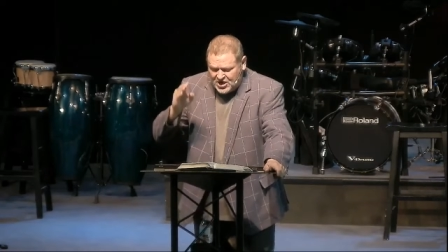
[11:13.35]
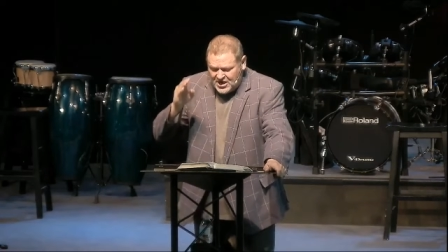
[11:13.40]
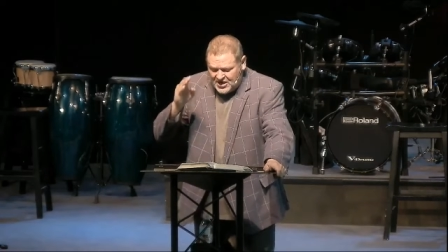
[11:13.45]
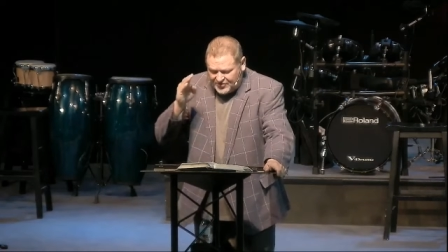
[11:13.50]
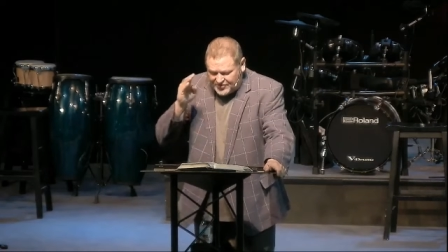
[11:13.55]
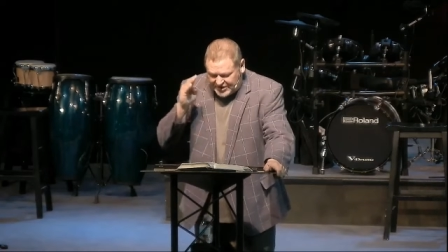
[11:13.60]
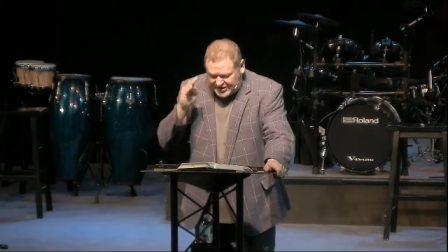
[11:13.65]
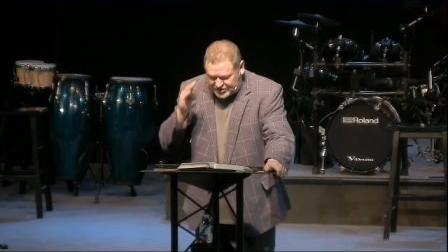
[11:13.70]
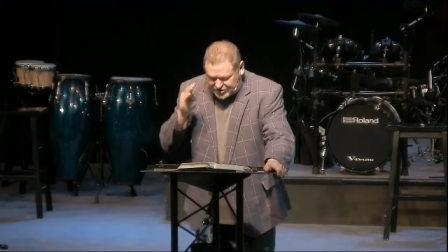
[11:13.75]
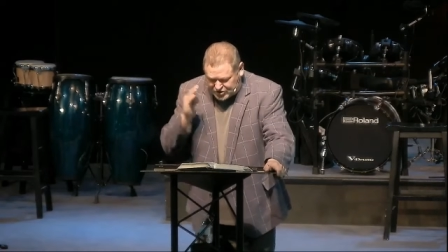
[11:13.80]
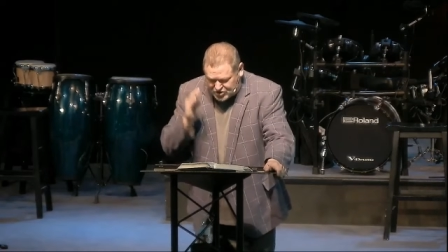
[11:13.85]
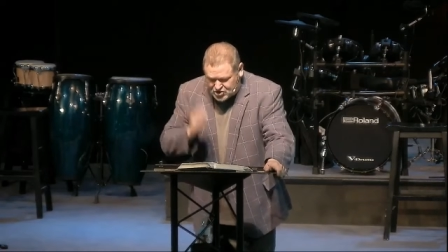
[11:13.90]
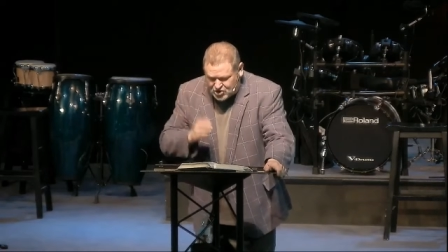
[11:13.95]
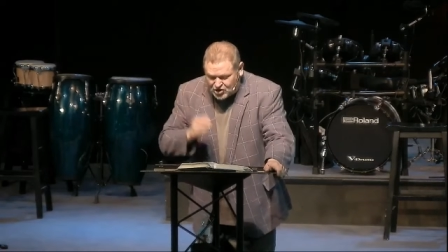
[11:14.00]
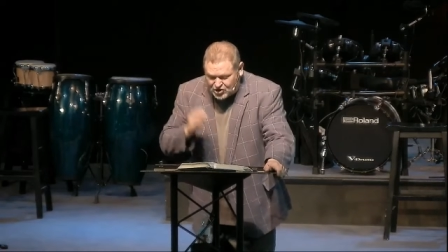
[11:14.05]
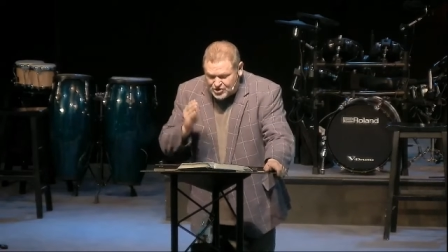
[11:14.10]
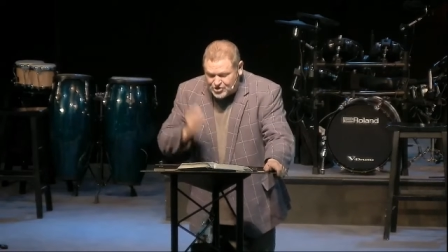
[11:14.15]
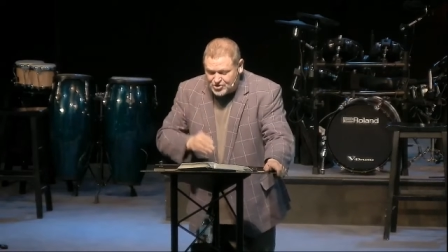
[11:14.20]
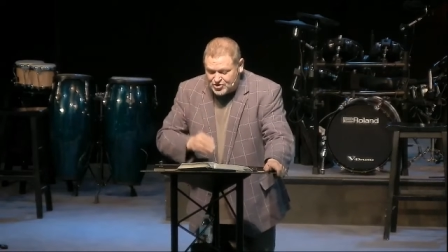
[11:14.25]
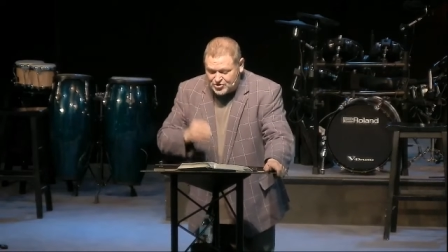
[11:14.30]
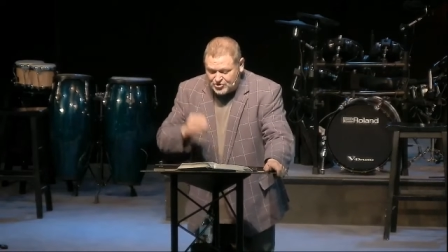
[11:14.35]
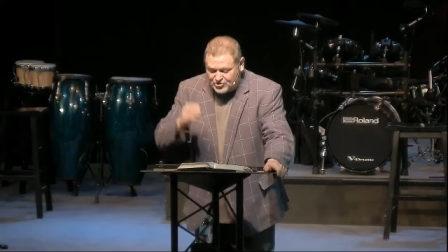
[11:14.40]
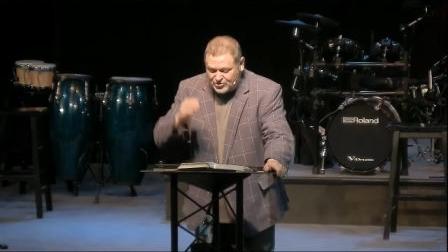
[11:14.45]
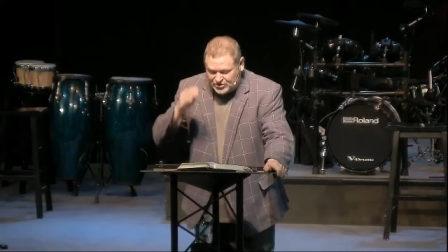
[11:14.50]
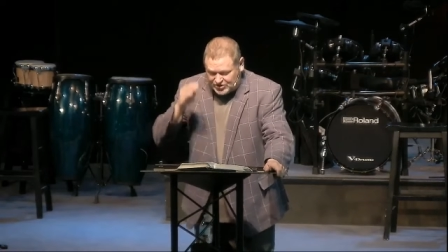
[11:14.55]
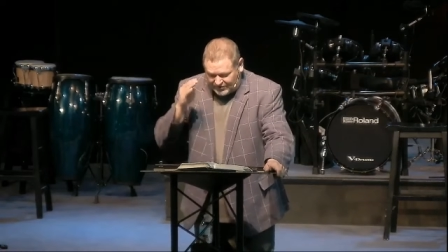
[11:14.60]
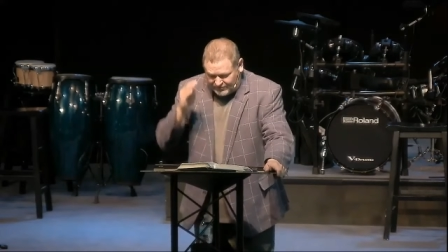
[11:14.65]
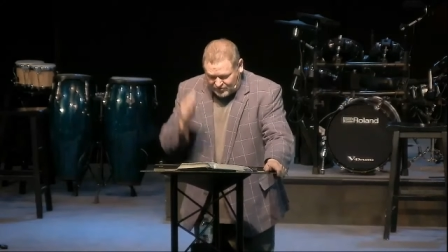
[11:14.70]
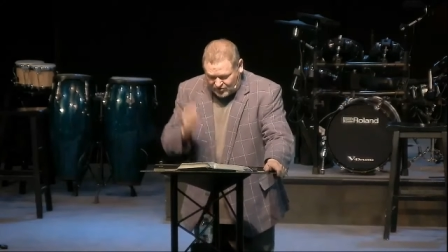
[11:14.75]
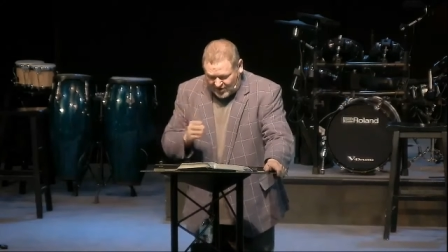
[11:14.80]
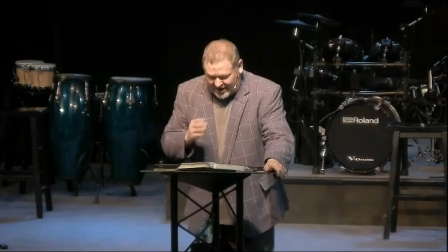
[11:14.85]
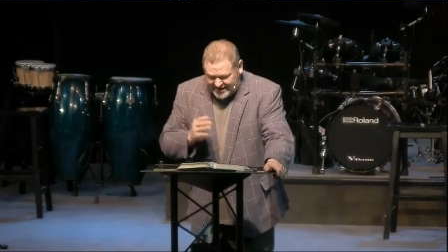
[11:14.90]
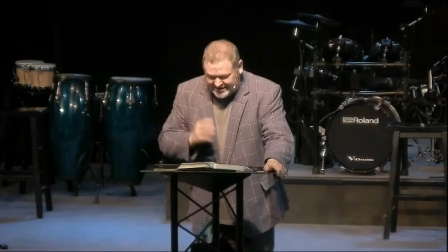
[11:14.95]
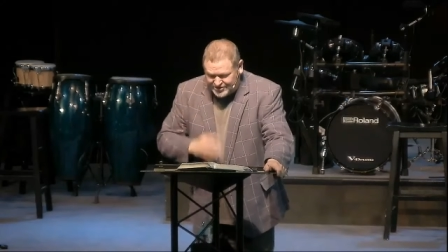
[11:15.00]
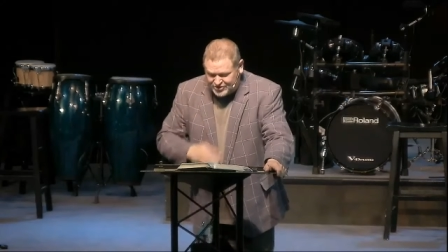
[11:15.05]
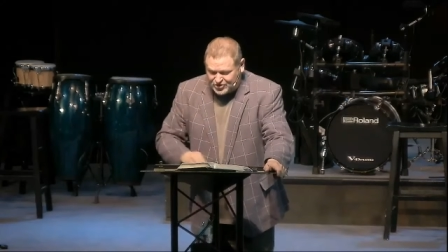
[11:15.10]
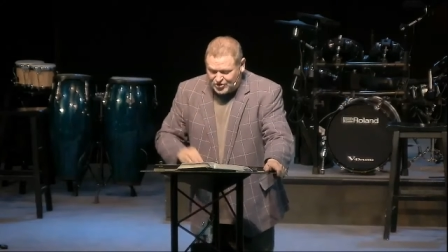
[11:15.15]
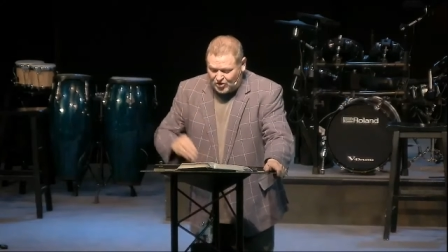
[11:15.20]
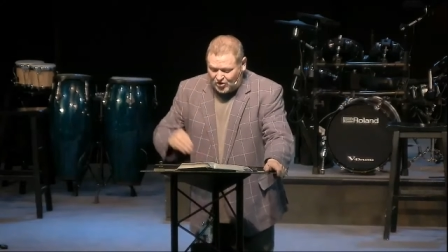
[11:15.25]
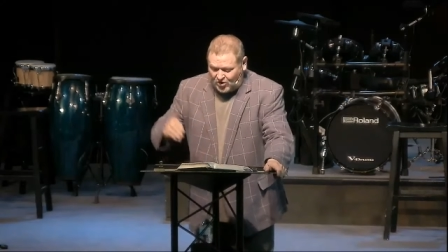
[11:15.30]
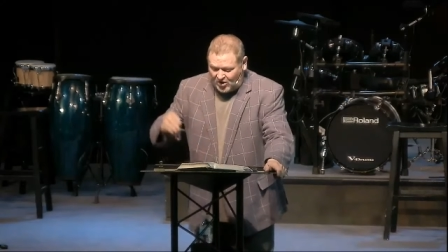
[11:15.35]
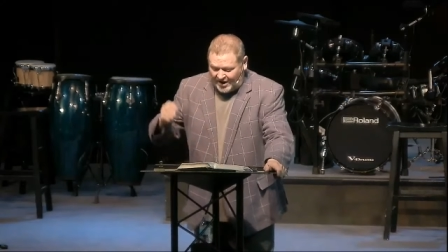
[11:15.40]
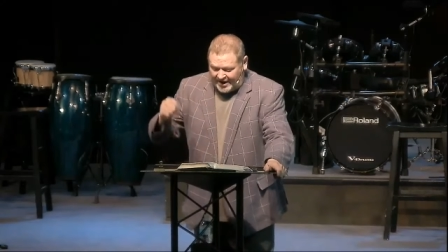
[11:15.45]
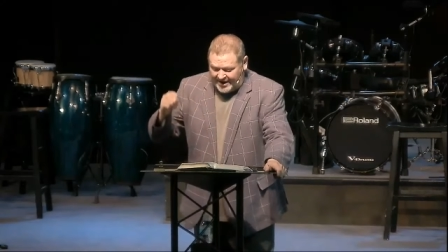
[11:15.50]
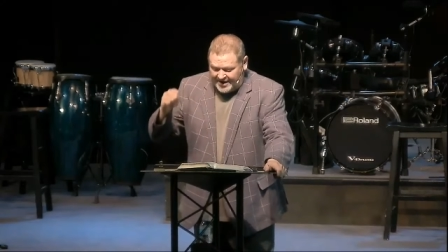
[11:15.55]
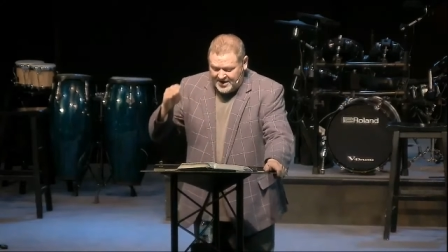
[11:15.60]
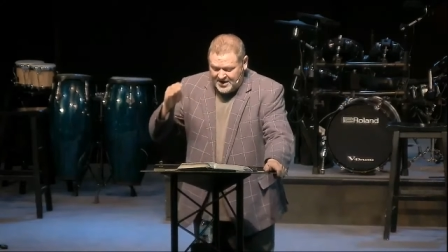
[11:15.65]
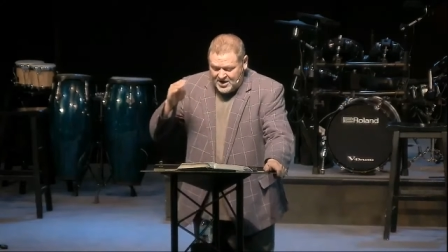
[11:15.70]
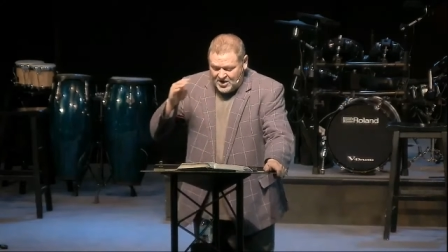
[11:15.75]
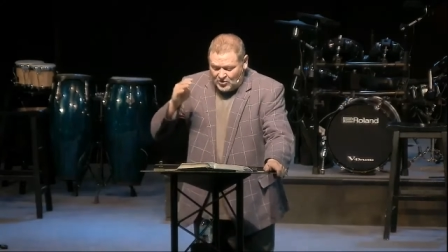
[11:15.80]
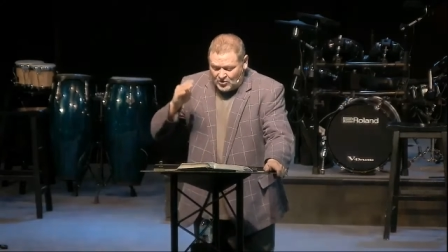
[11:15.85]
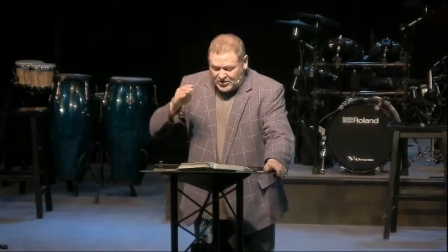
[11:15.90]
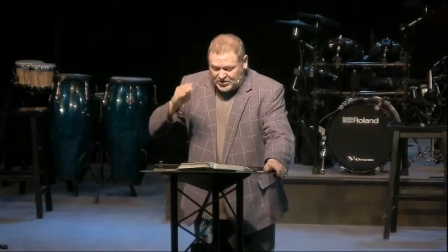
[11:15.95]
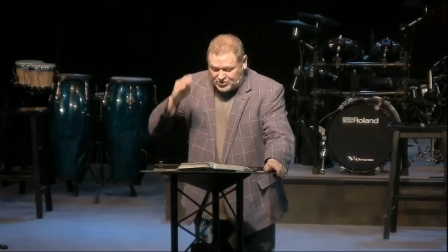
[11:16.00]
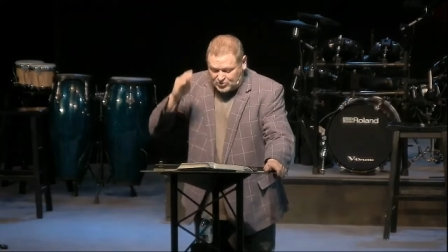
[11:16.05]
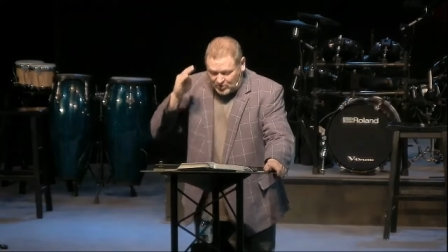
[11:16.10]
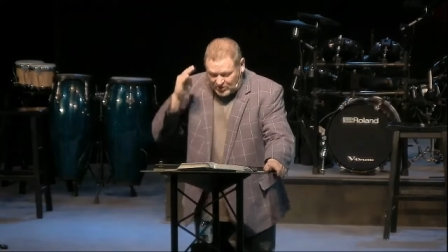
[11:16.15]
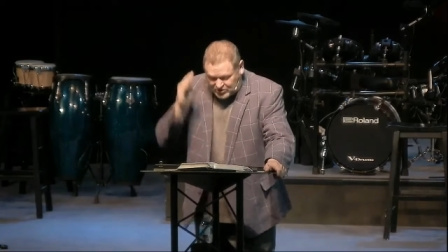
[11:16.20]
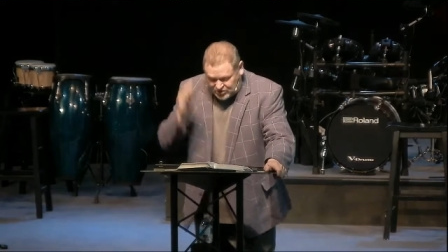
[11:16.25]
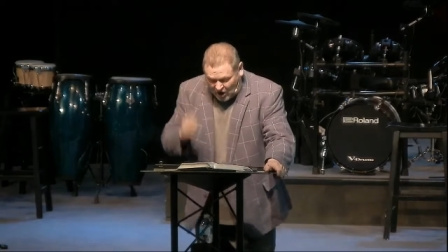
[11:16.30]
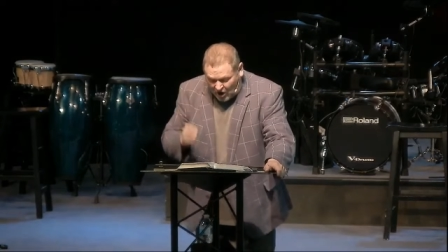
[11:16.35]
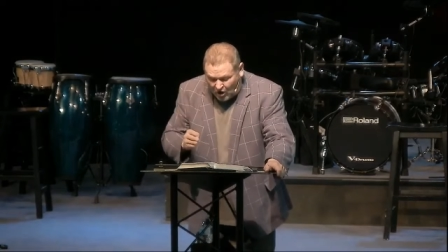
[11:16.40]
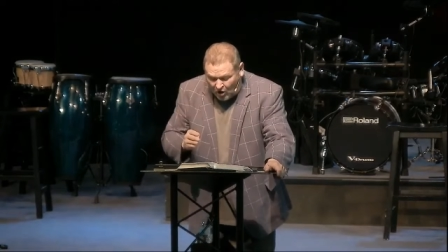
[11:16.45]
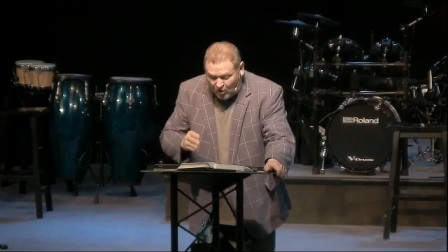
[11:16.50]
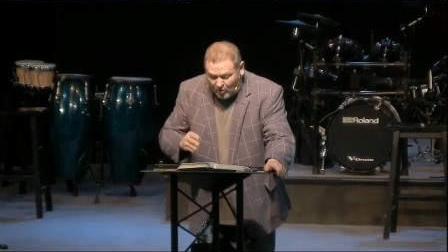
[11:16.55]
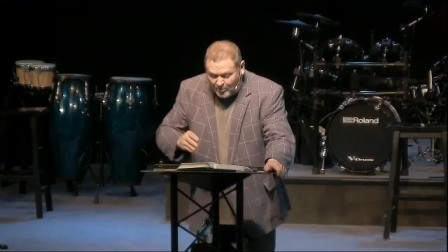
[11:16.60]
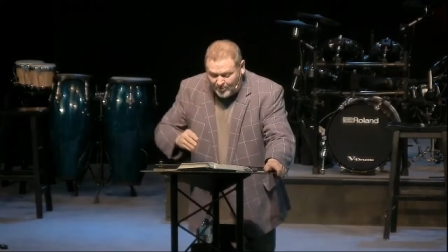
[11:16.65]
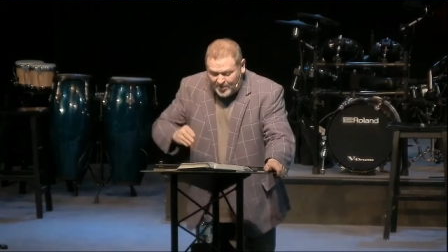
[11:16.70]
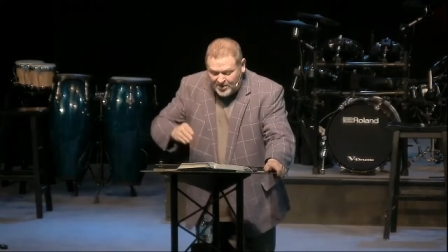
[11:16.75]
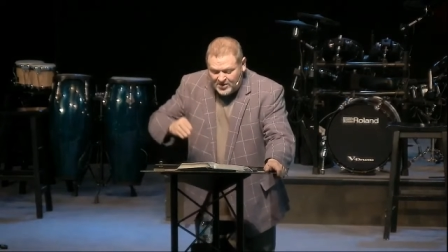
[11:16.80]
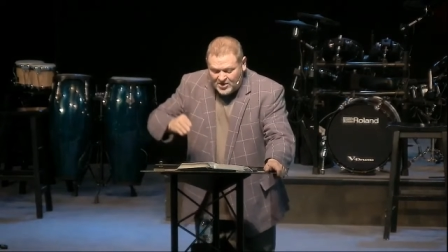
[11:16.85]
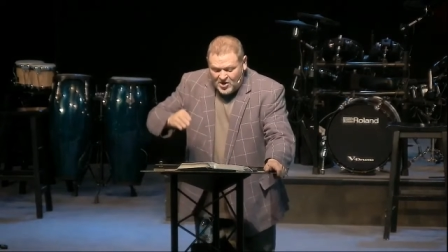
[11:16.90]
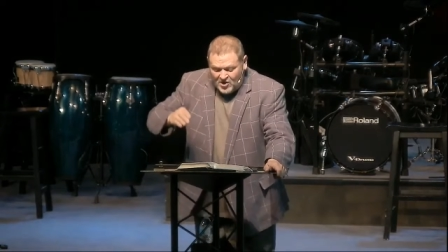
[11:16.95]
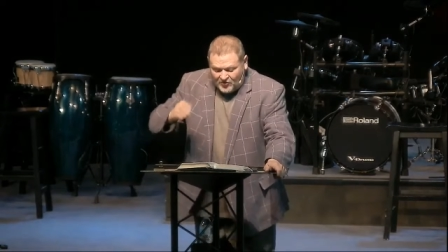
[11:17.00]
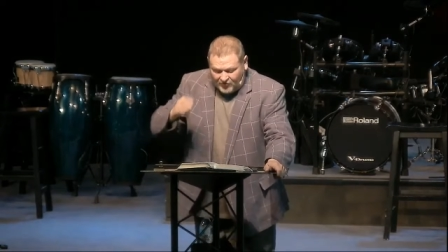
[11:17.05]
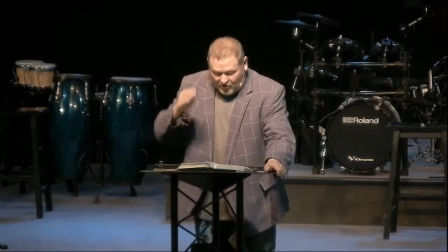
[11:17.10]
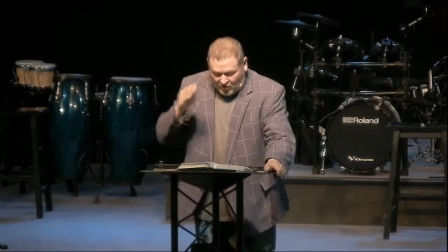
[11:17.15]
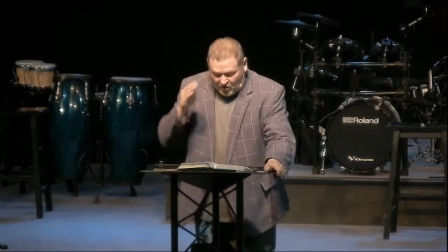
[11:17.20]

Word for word: this good news of great joy, which was hope for